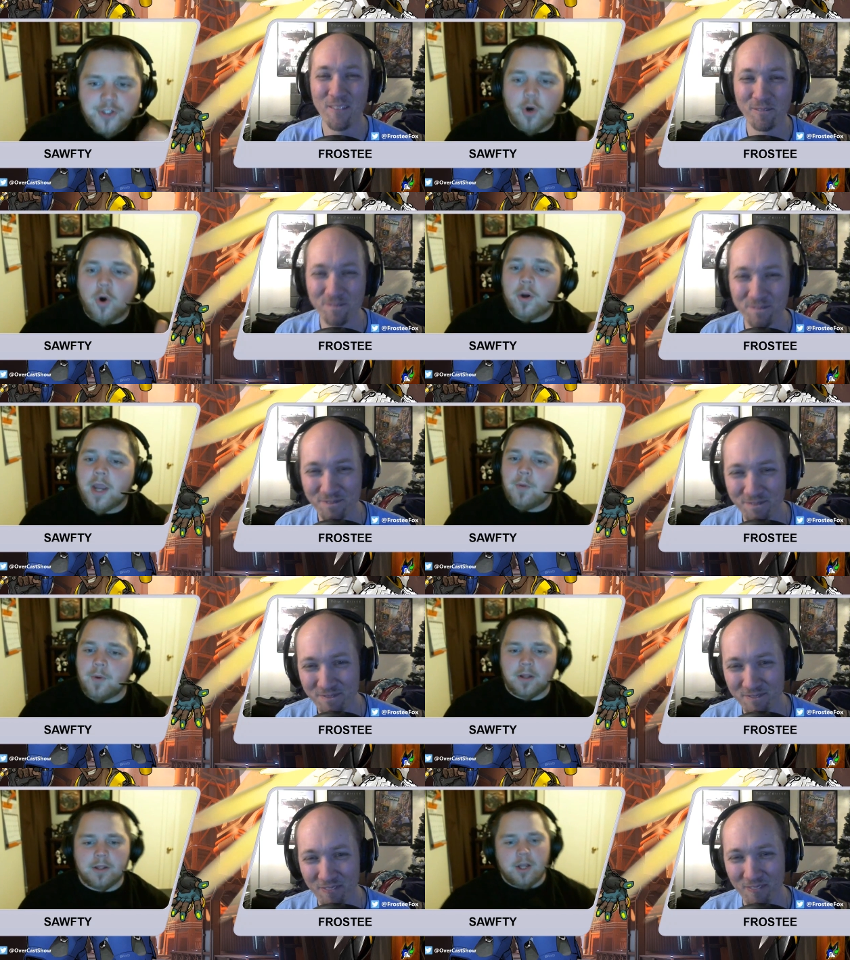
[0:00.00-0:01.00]
Speaker 1: So
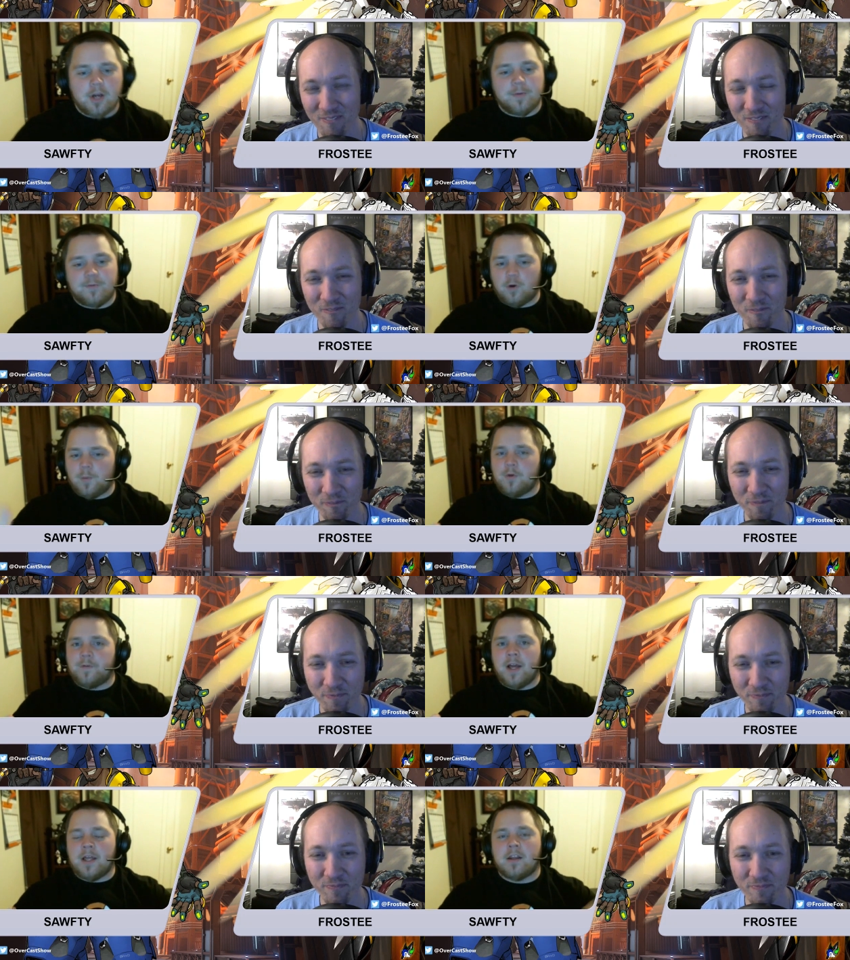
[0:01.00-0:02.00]
okay, well, here before we
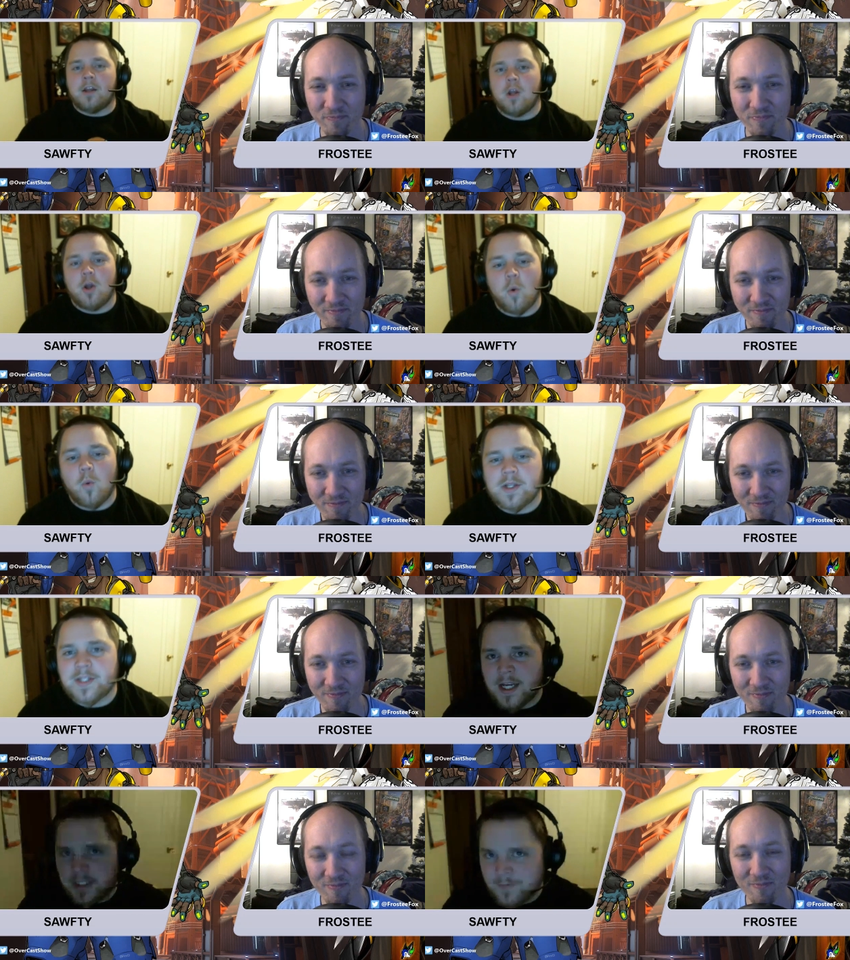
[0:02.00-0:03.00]
move on,
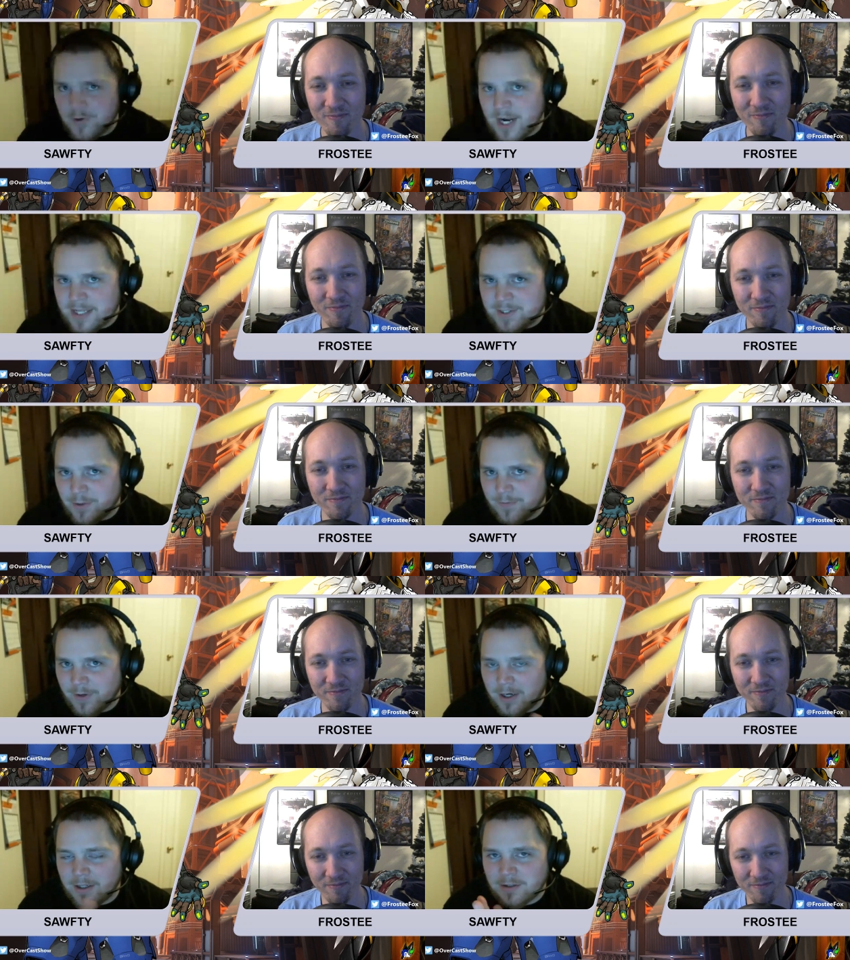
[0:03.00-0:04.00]
what skins have you got
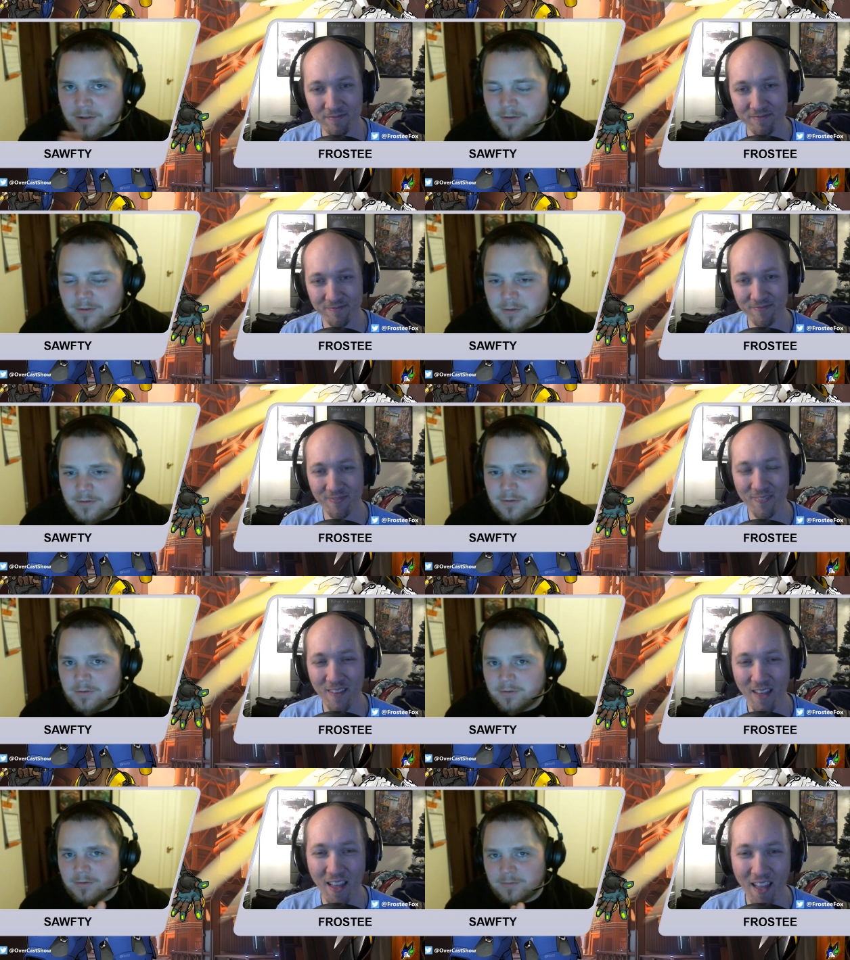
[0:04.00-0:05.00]
so far?
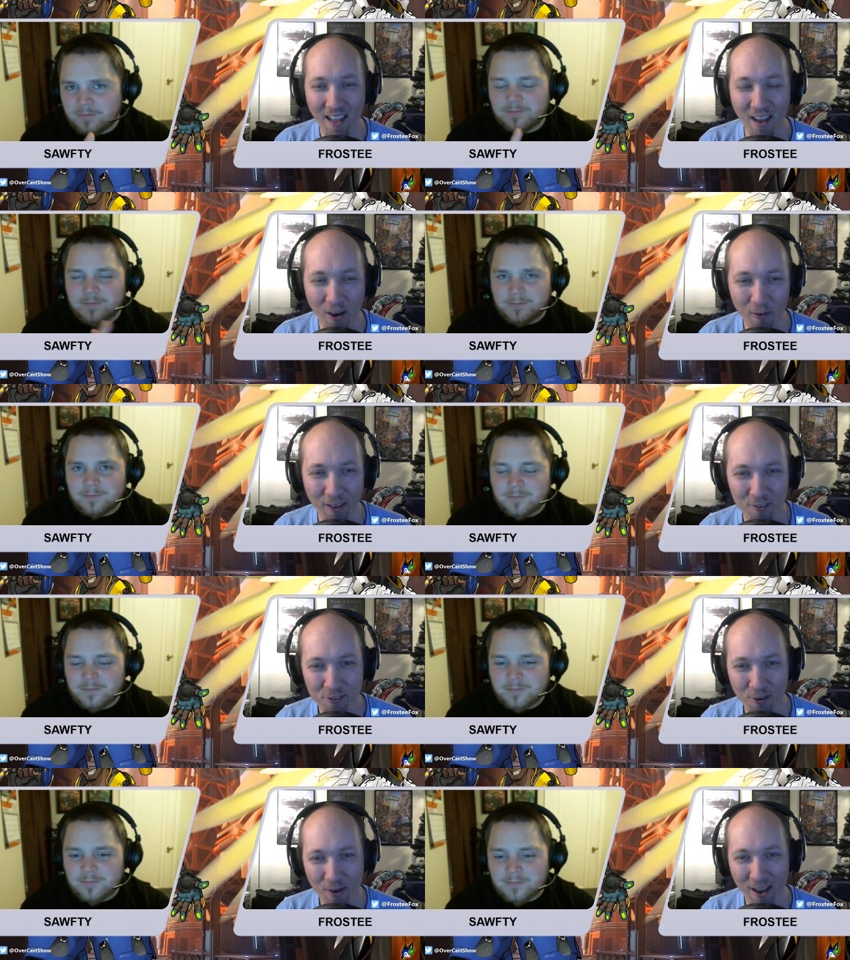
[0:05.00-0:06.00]
Speaker 2: Okay,
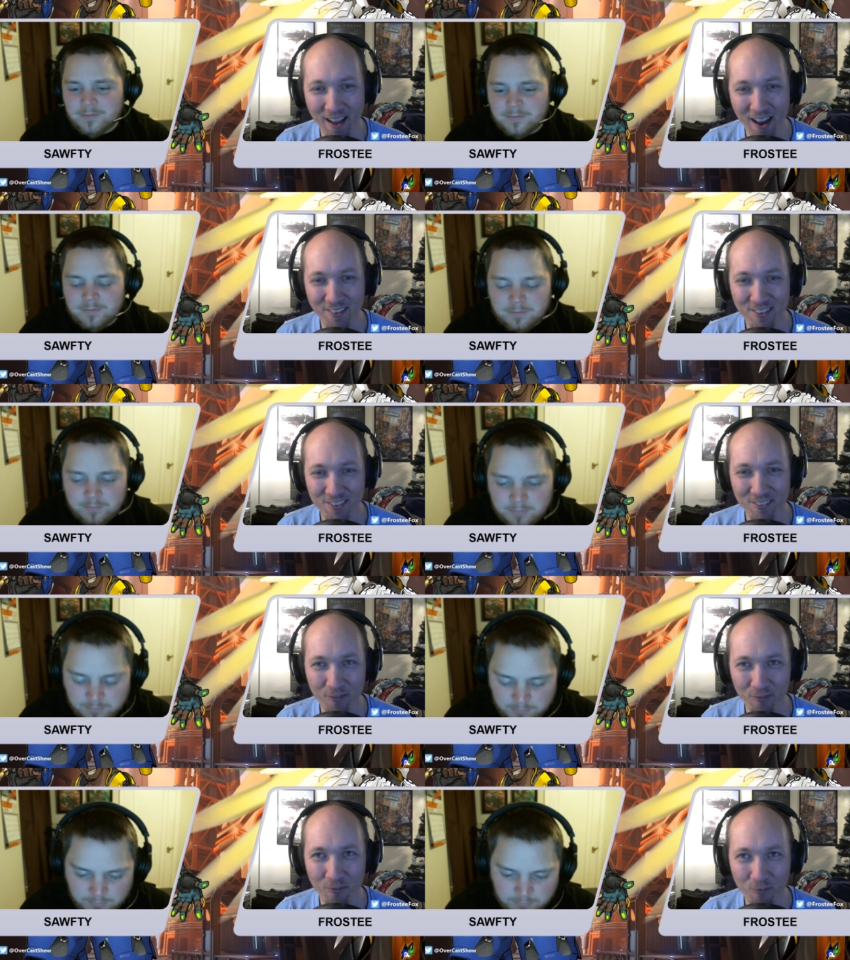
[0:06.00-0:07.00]
so I got,
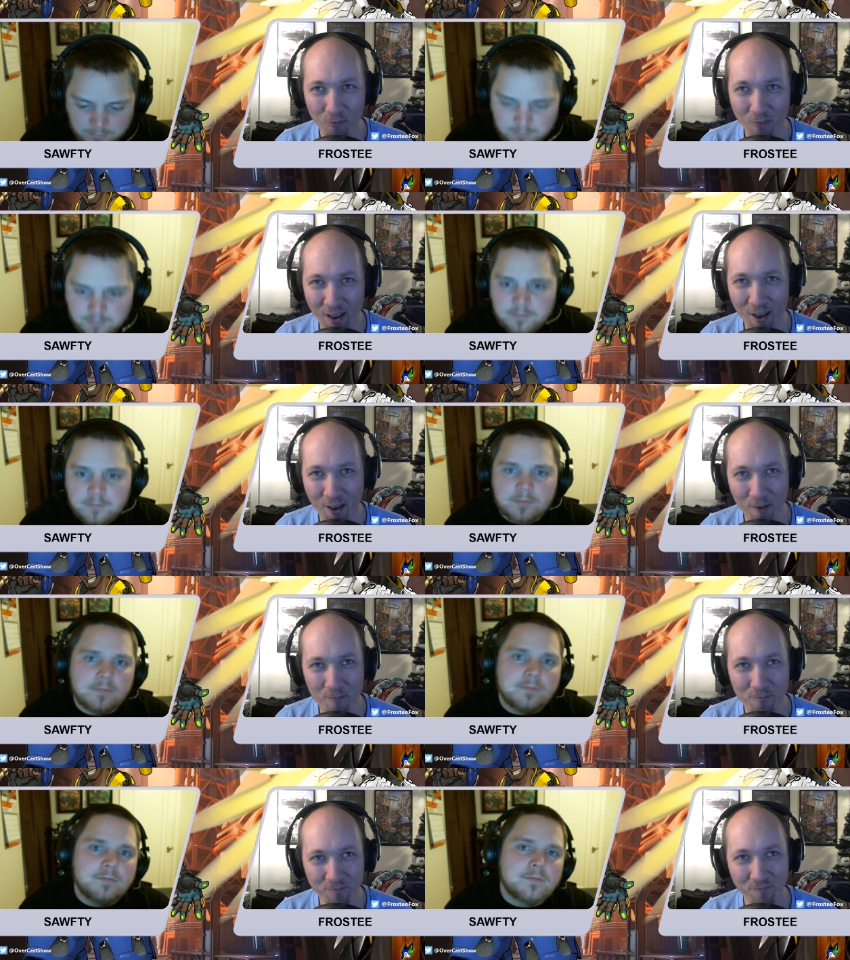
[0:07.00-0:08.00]

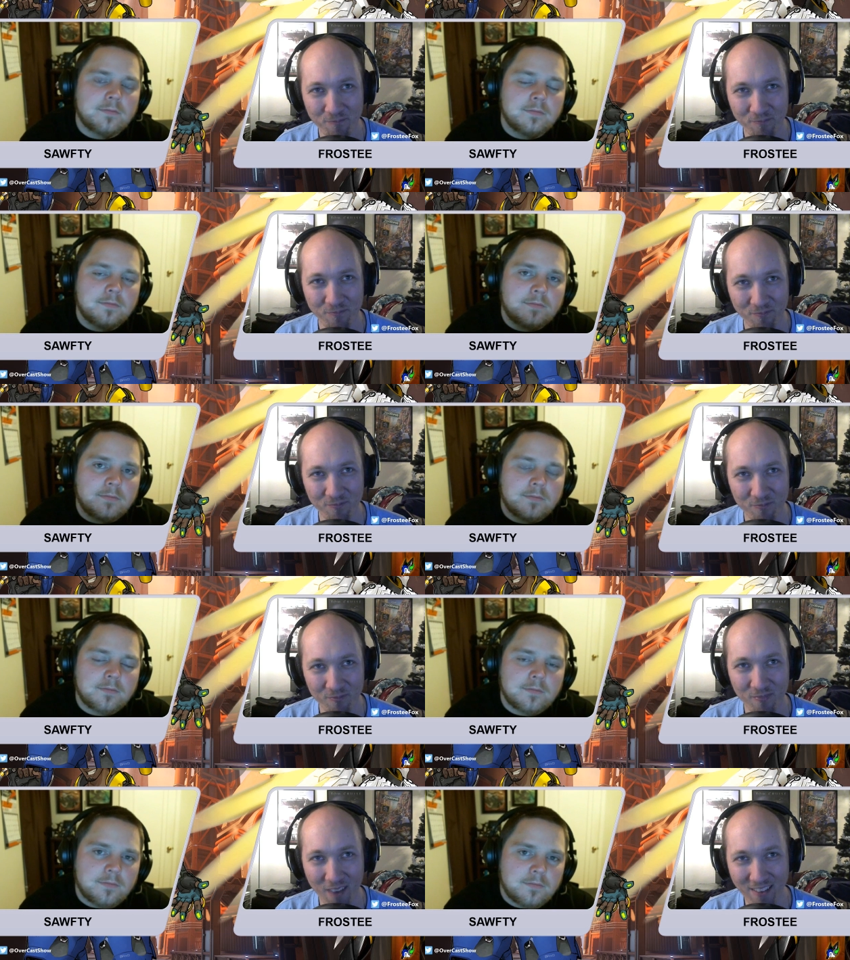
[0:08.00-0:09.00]
um,
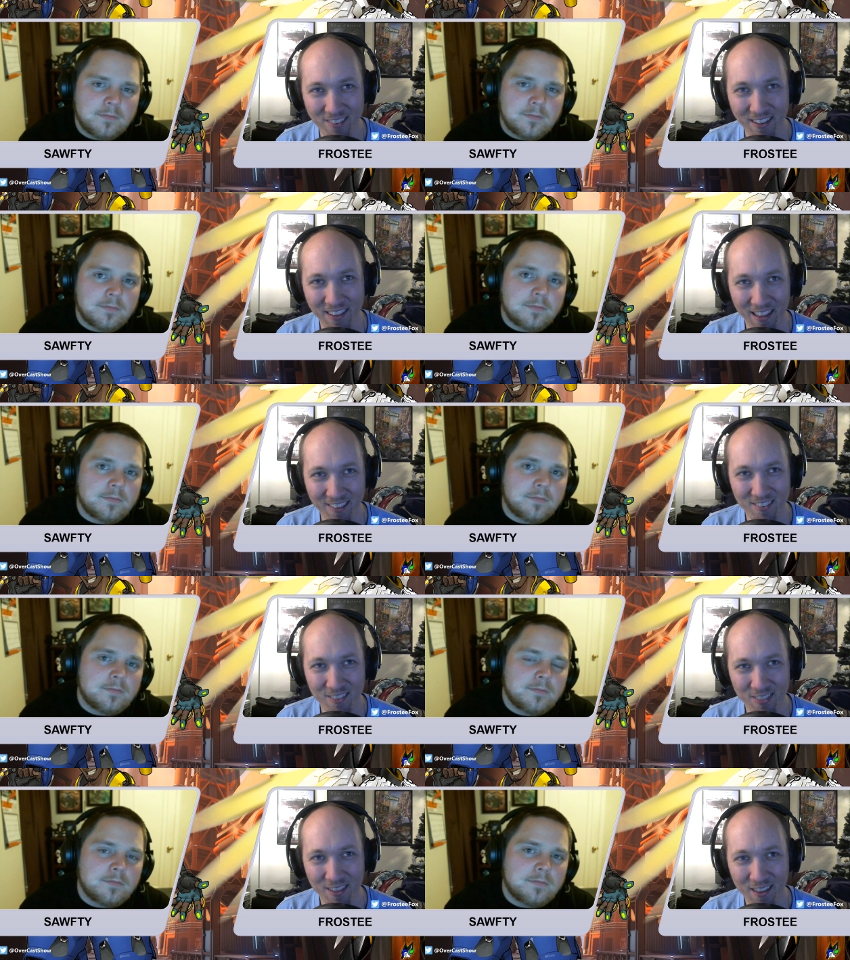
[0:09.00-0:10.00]
I did get
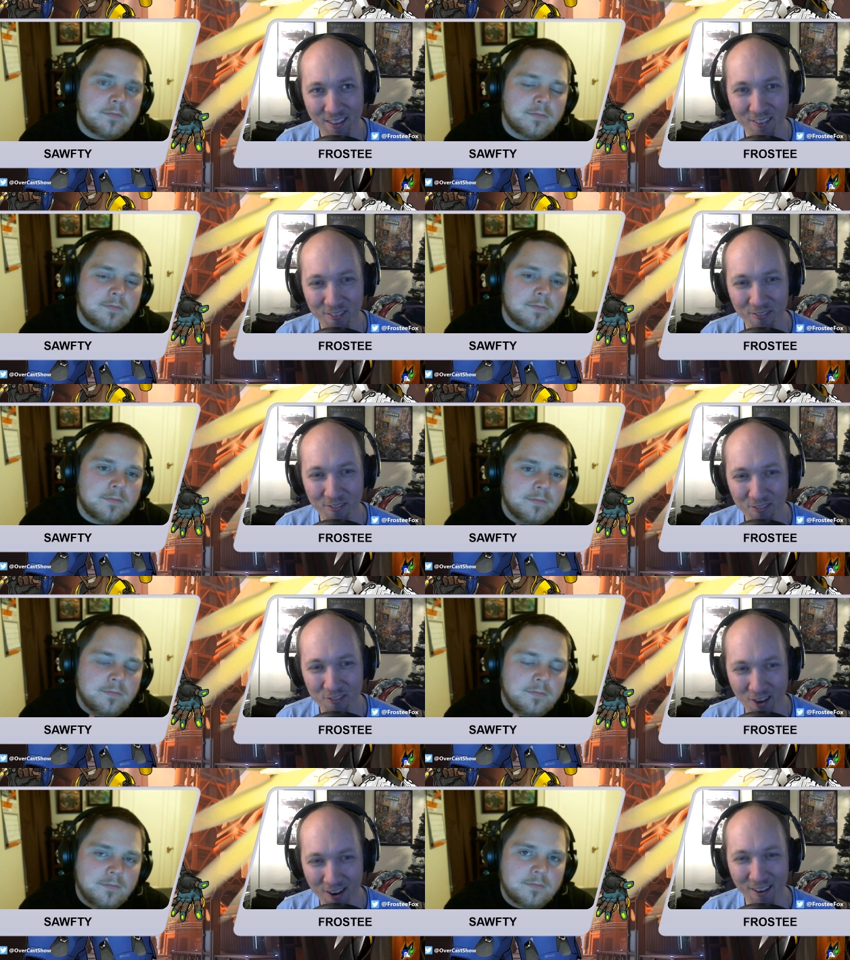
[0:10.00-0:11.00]
the
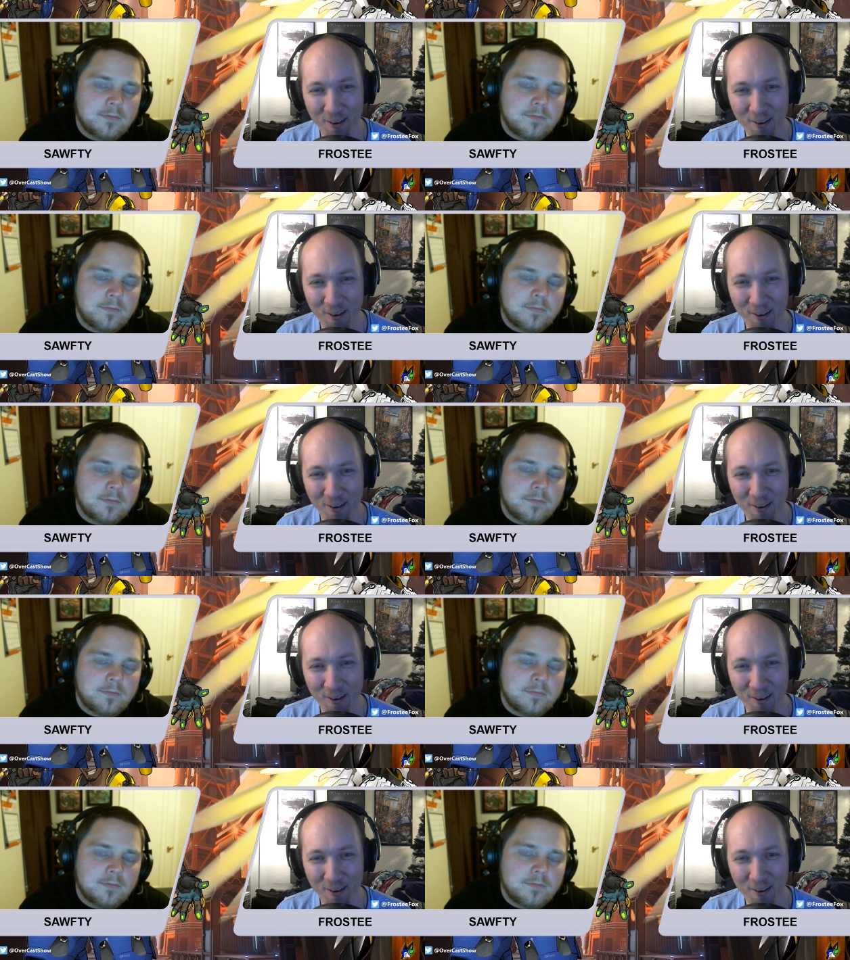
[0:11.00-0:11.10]
Zarya